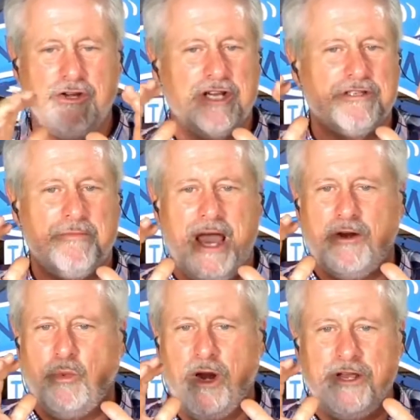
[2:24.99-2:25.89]
Doesn't matter
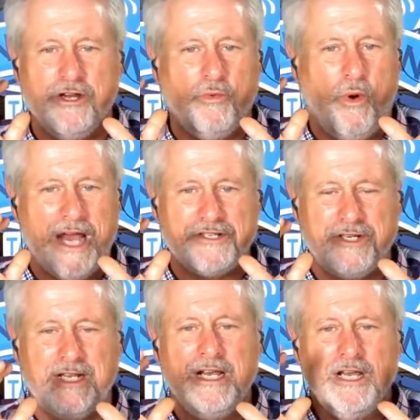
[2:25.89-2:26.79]
where you're watching
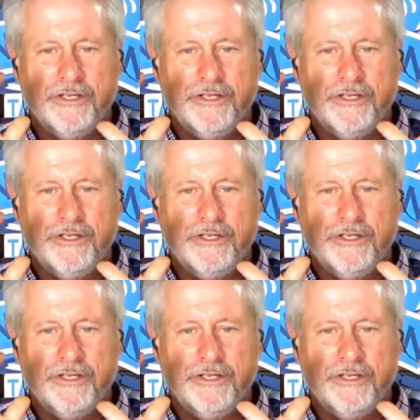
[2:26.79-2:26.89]
it.